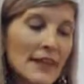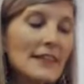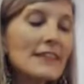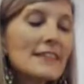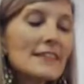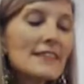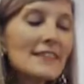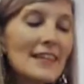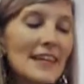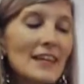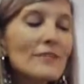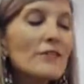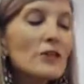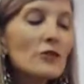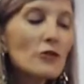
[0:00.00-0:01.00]
This is
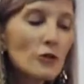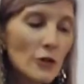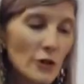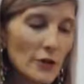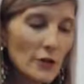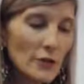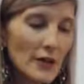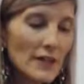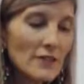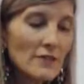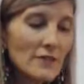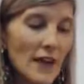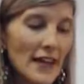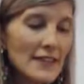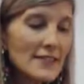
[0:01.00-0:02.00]
even true in the
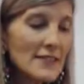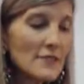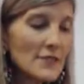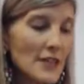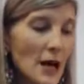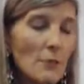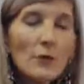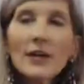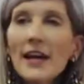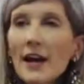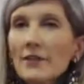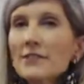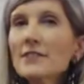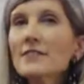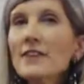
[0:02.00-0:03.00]
face of someone
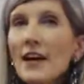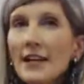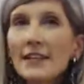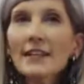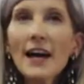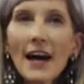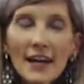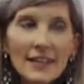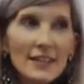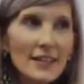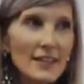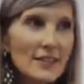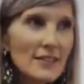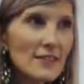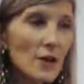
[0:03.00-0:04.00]
else's
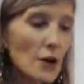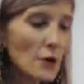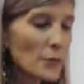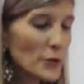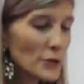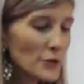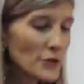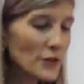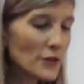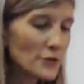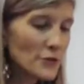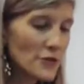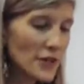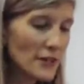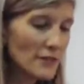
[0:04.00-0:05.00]
unkindness or
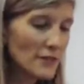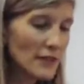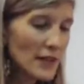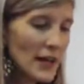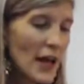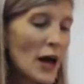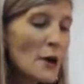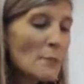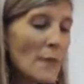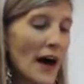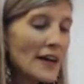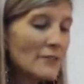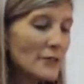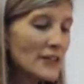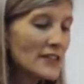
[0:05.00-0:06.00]
persecution.
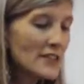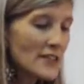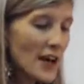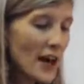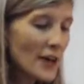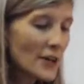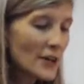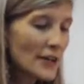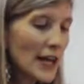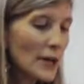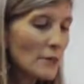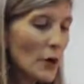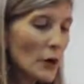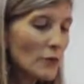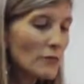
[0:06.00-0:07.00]
My friend's daughter
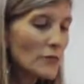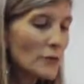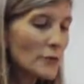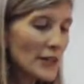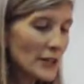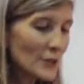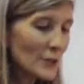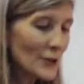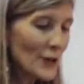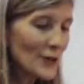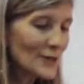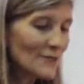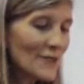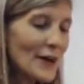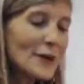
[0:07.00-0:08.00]
came home from
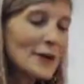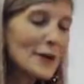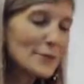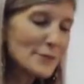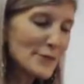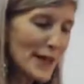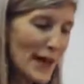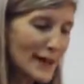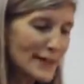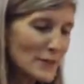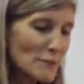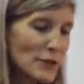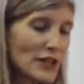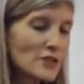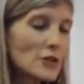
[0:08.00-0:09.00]
kindergarten very upset
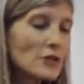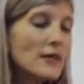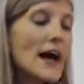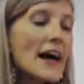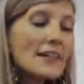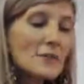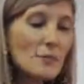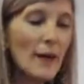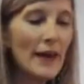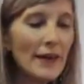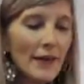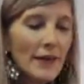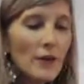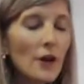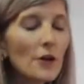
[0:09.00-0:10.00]
because her classmate
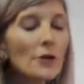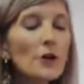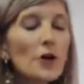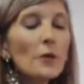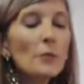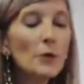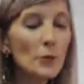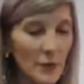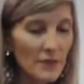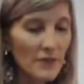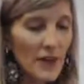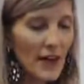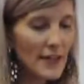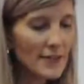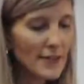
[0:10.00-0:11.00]
had called her a poopy
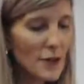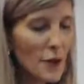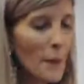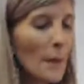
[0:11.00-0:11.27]
face.